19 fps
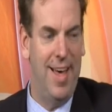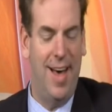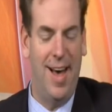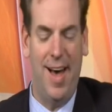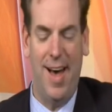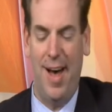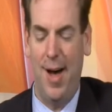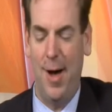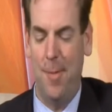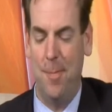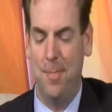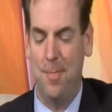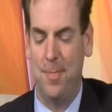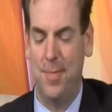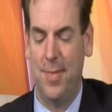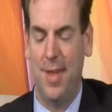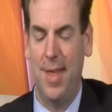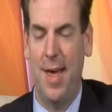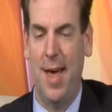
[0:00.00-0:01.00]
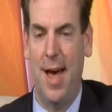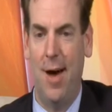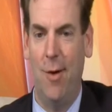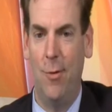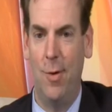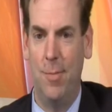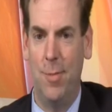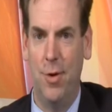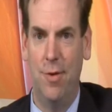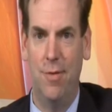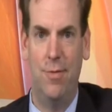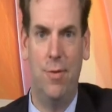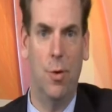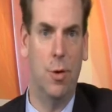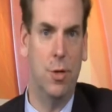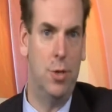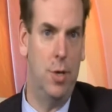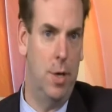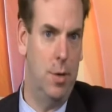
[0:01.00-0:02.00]
How we moved
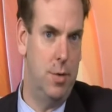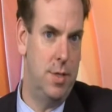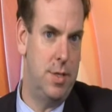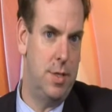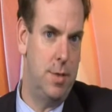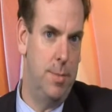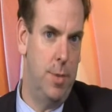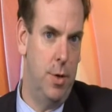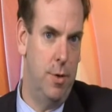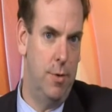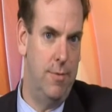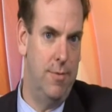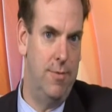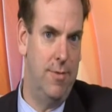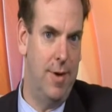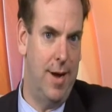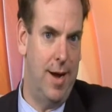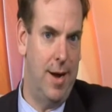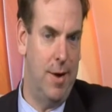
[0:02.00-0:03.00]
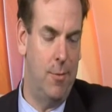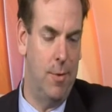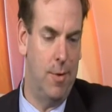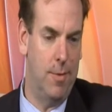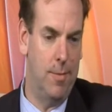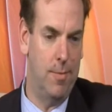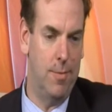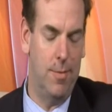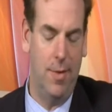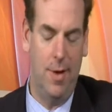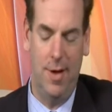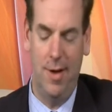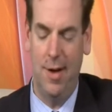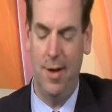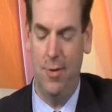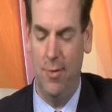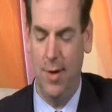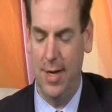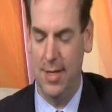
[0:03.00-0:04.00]
or chose to move, I will
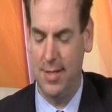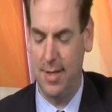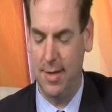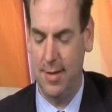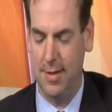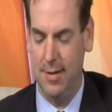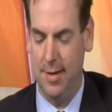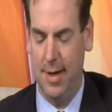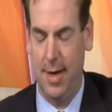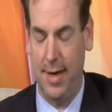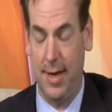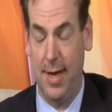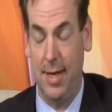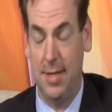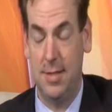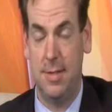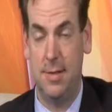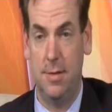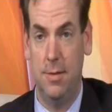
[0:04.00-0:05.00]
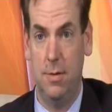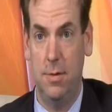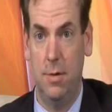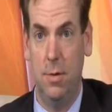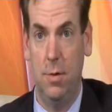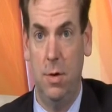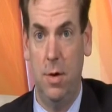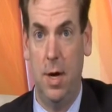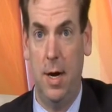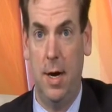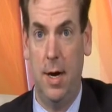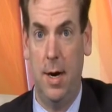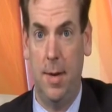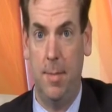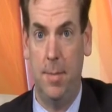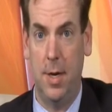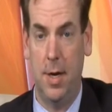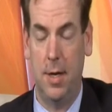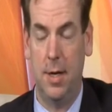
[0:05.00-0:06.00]
address,
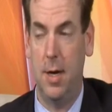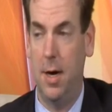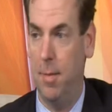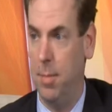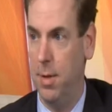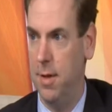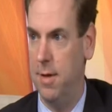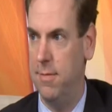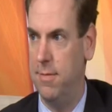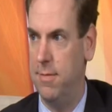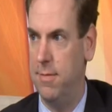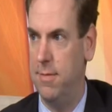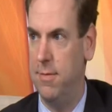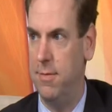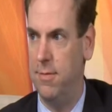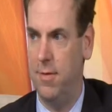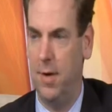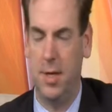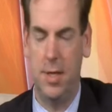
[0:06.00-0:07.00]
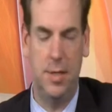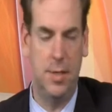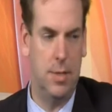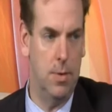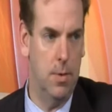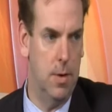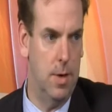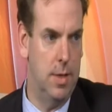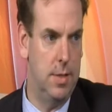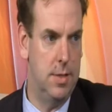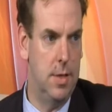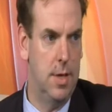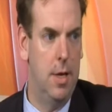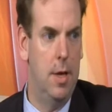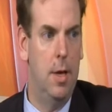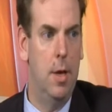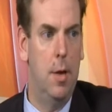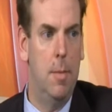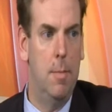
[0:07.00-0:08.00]
a couple of funny stories,
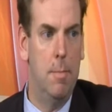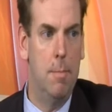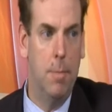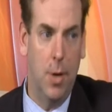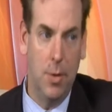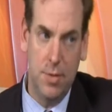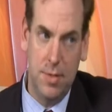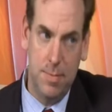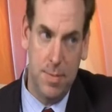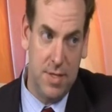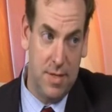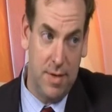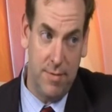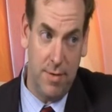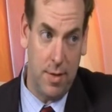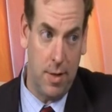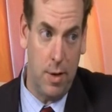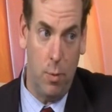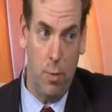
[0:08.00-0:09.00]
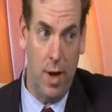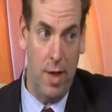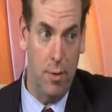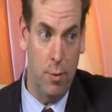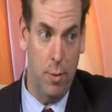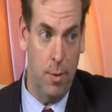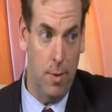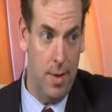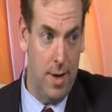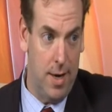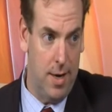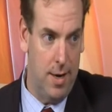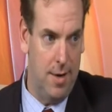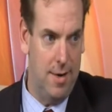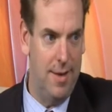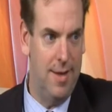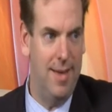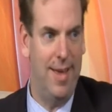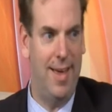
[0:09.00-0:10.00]
most specifically
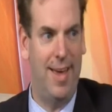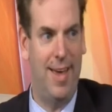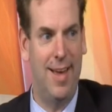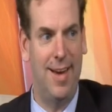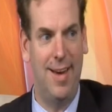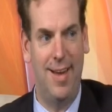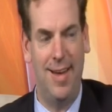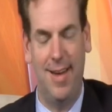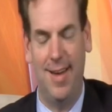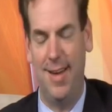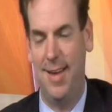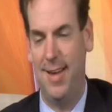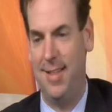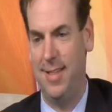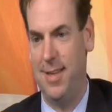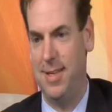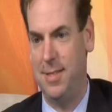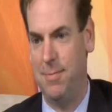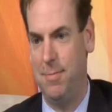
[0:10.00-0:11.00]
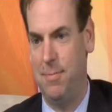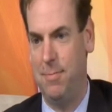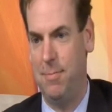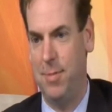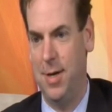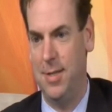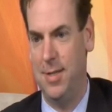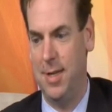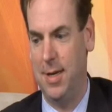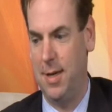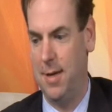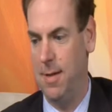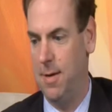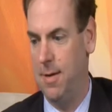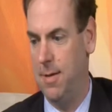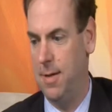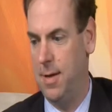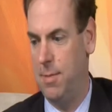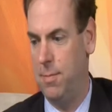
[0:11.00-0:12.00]
weather-related, and that's
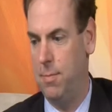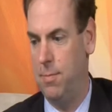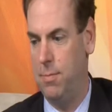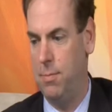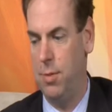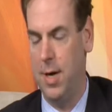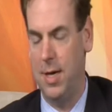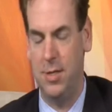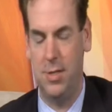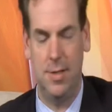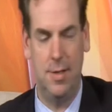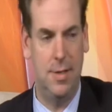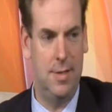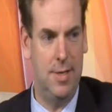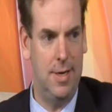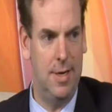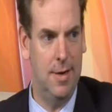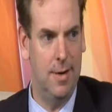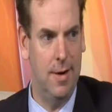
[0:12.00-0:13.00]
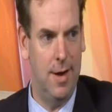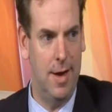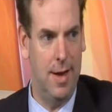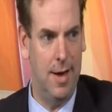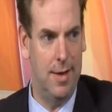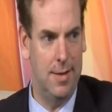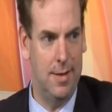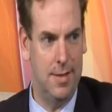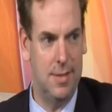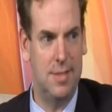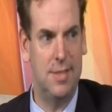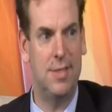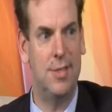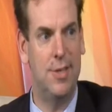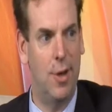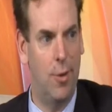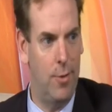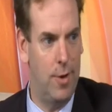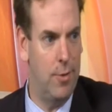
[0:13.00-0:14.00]
particularly prescient here on this
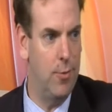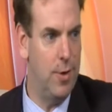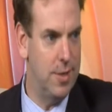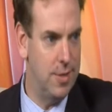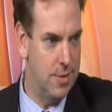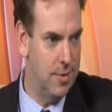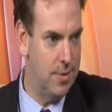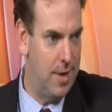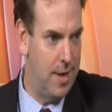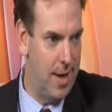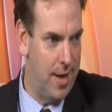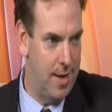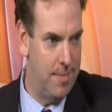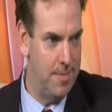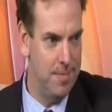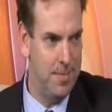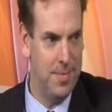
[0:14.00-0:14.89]
snowy winter day.